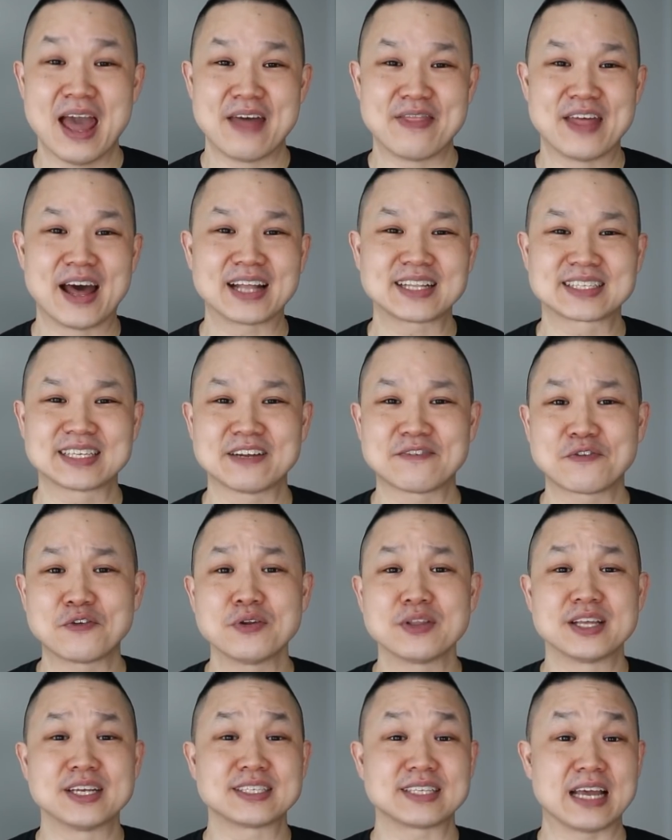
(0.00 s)
And that's it
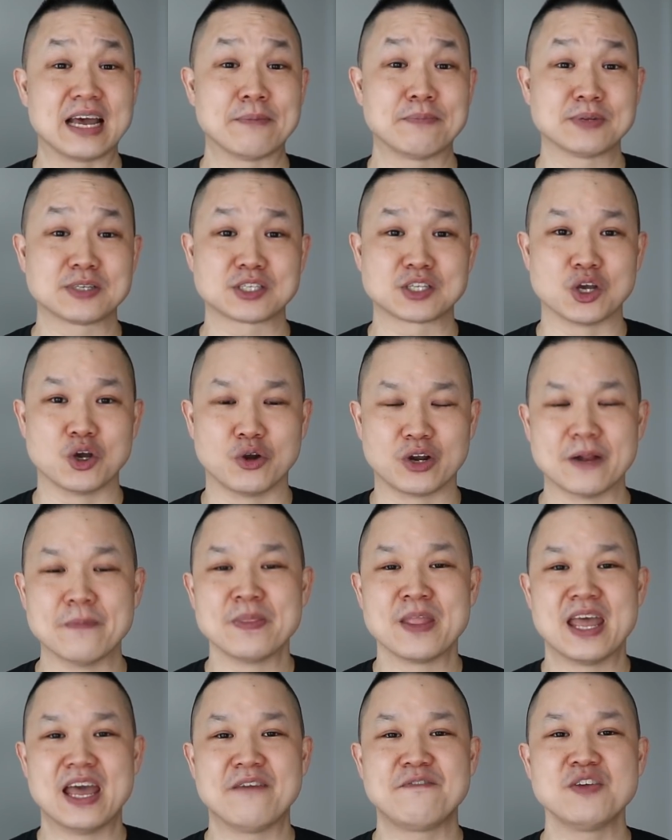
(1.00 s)
for this episode.
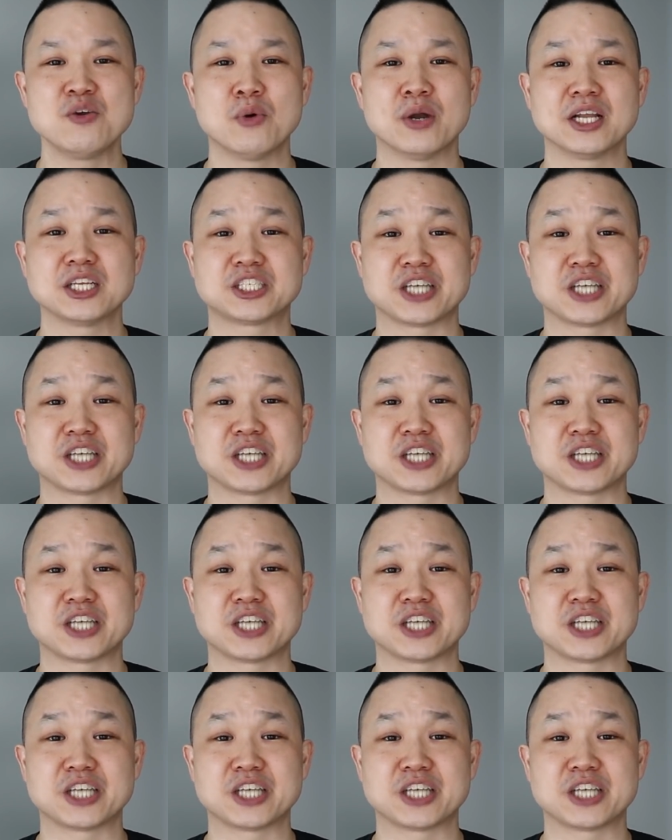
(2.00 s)
If you want